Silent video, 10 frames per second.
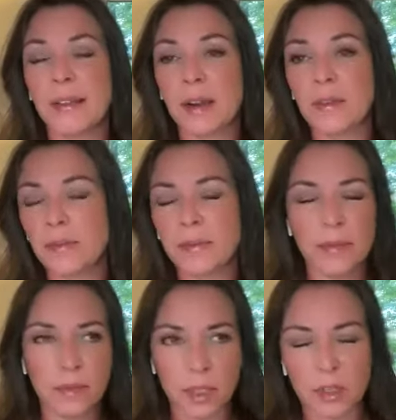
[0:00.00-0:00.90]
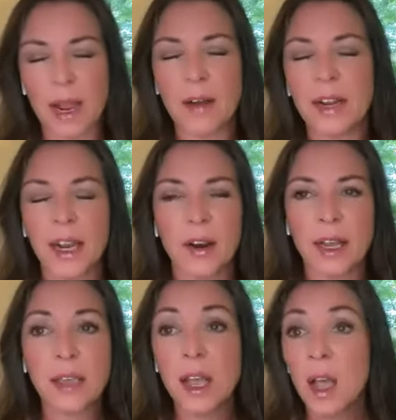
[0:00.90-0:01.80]
and then surrounding
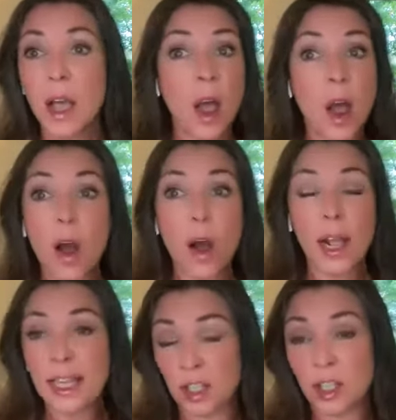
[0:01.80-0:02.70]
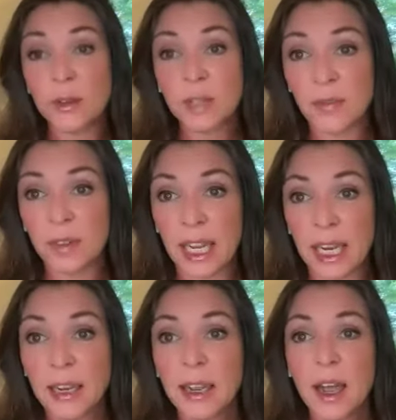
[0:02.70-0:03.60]
areas
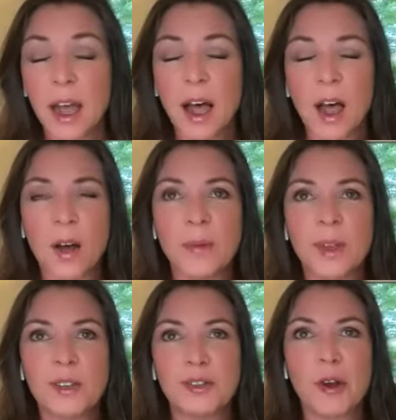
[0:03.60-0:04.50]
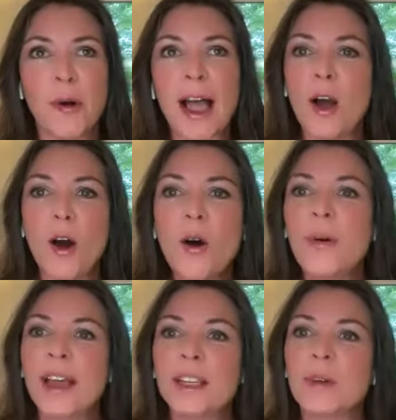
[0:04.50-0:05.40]
exclusively. So I
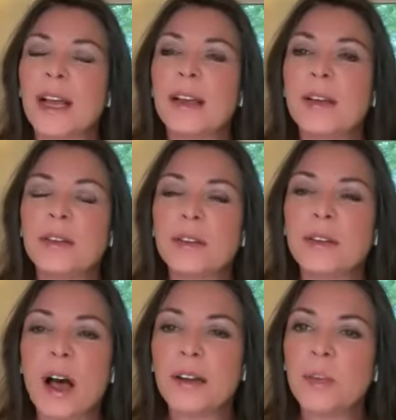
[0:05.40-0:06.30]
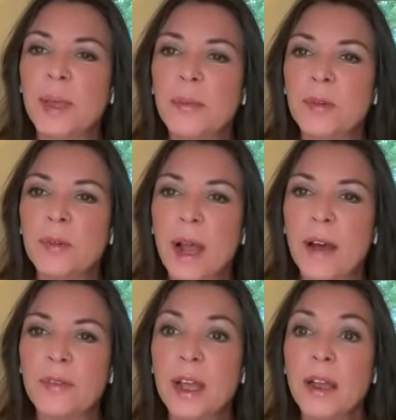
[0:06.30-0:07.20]
always, when I talk to people who have